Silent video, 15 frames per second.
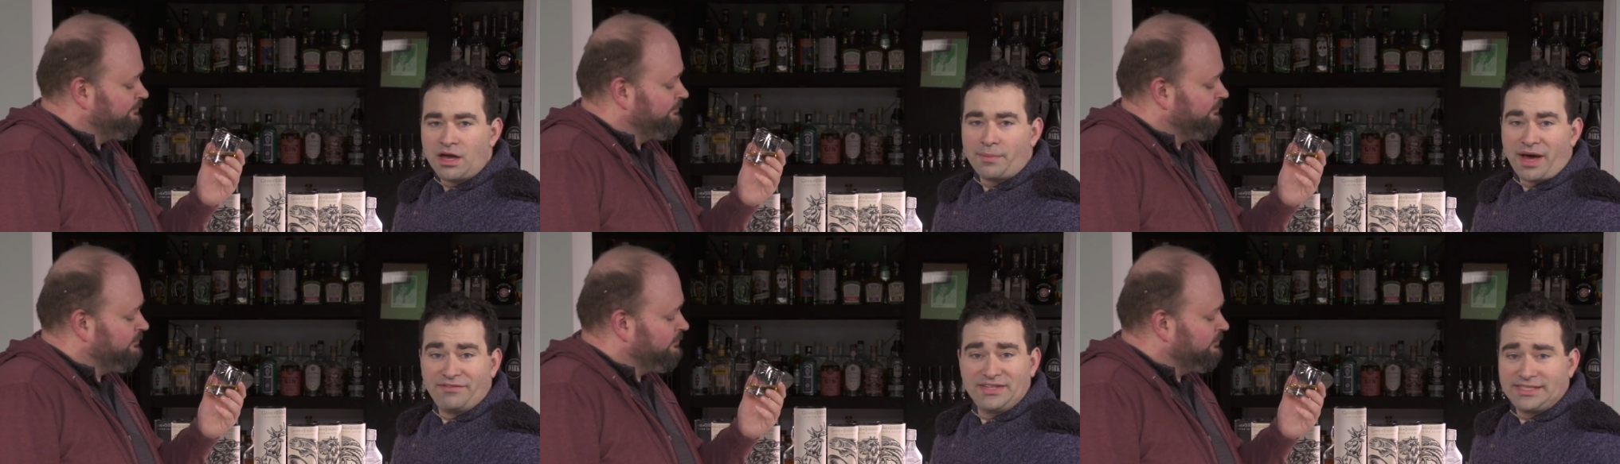
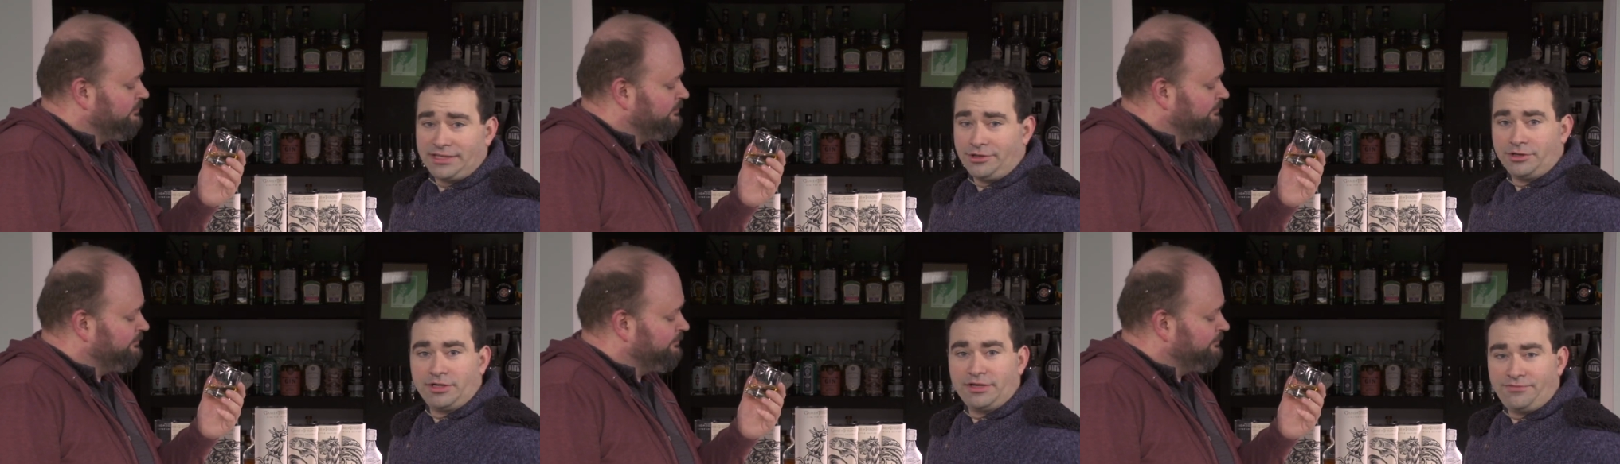
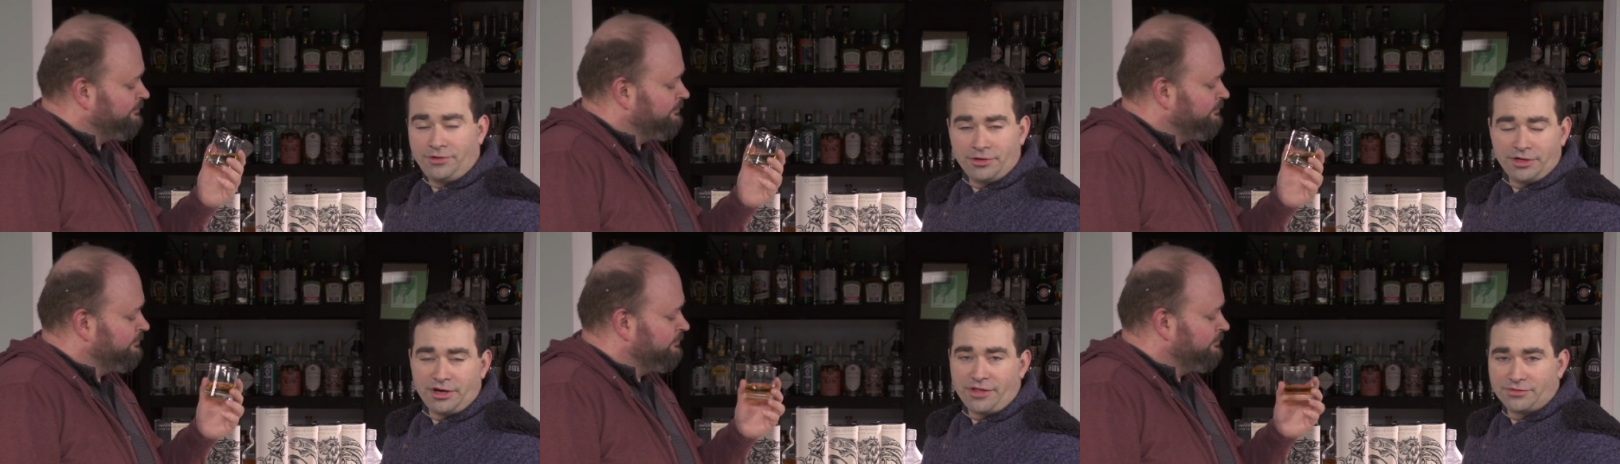Speaker 1: Obviously,
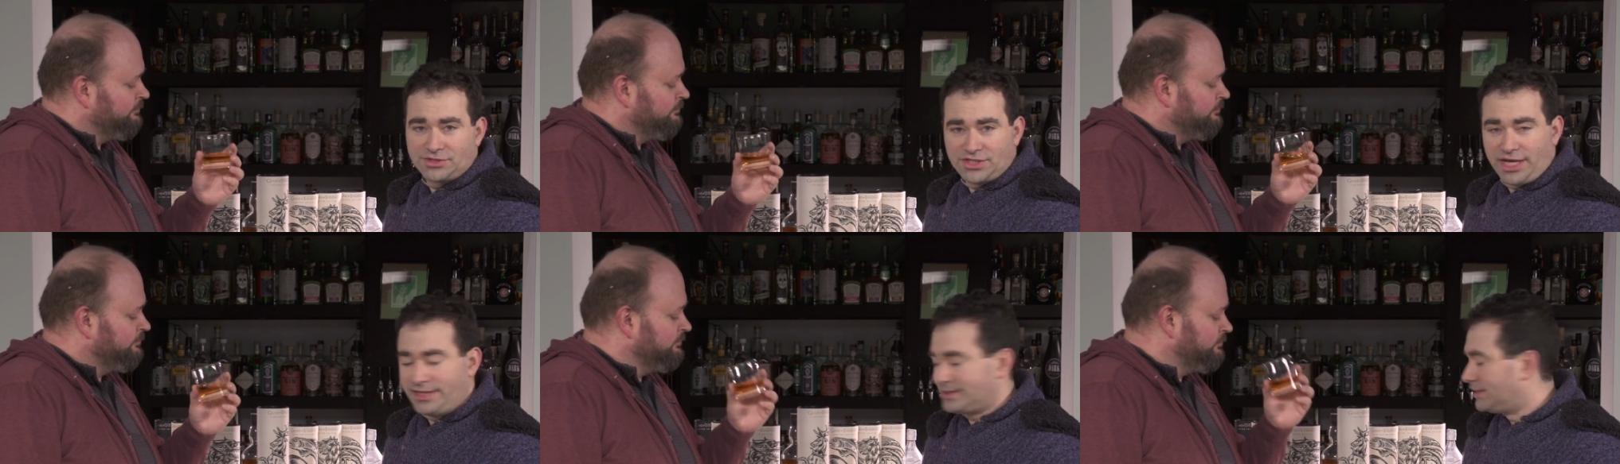if you're in
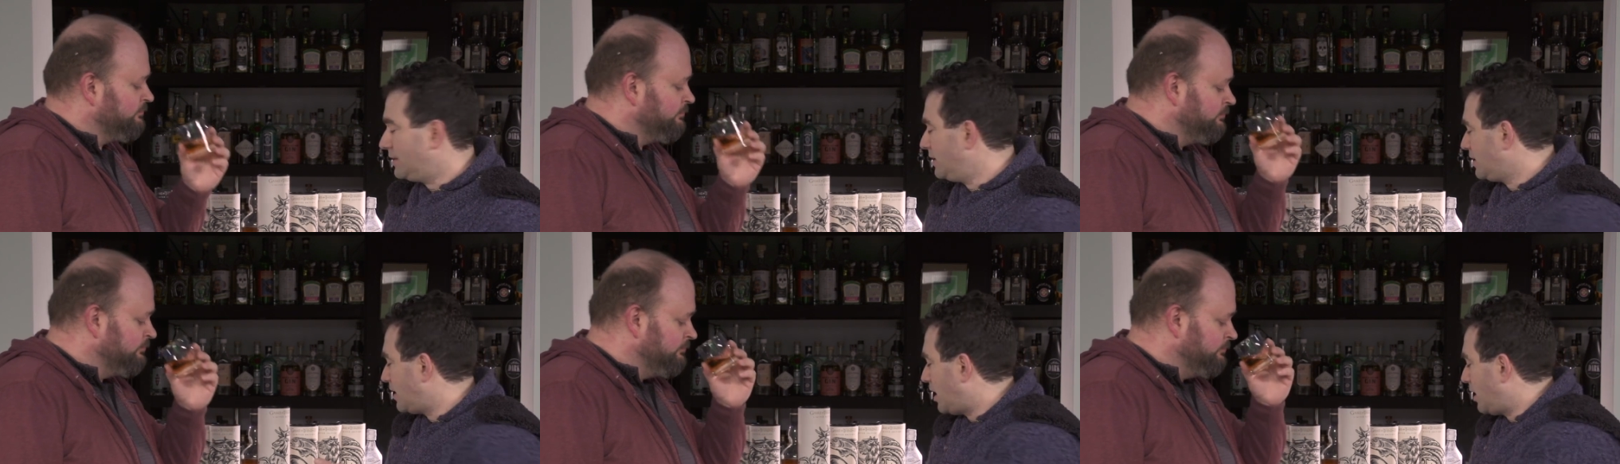another state,